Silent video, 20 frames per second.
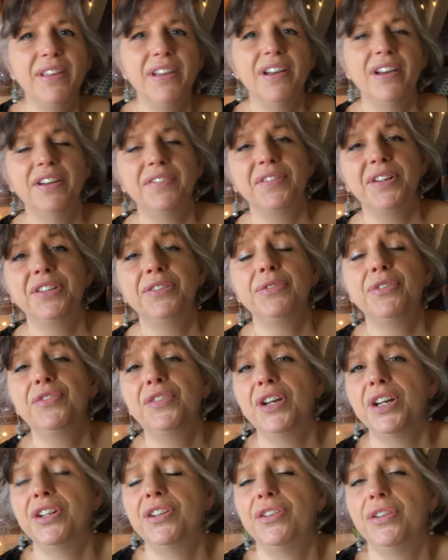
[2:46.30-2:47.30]
Earth is
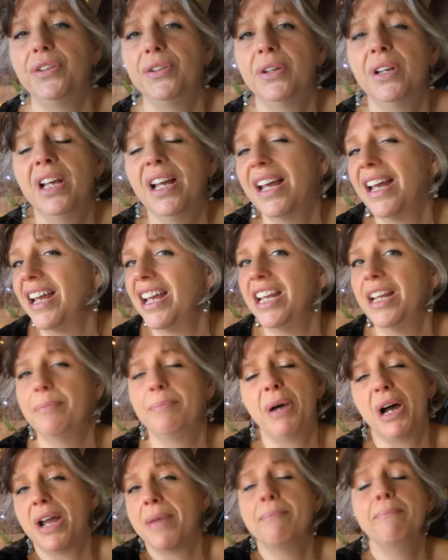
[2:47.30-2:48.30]
referred to
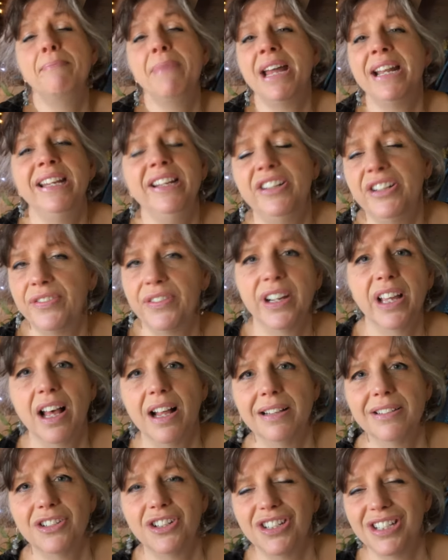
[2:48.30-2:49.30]
by many different
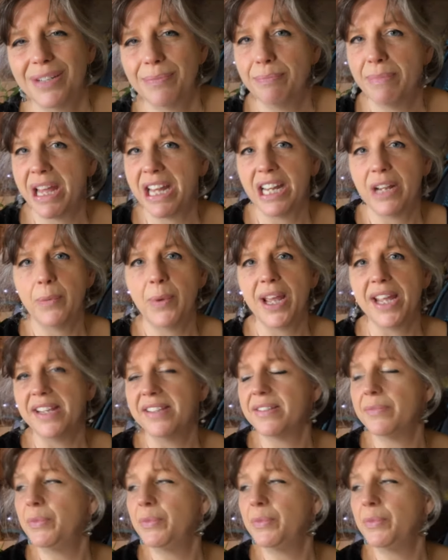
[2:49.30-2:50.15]
cultures in many ways.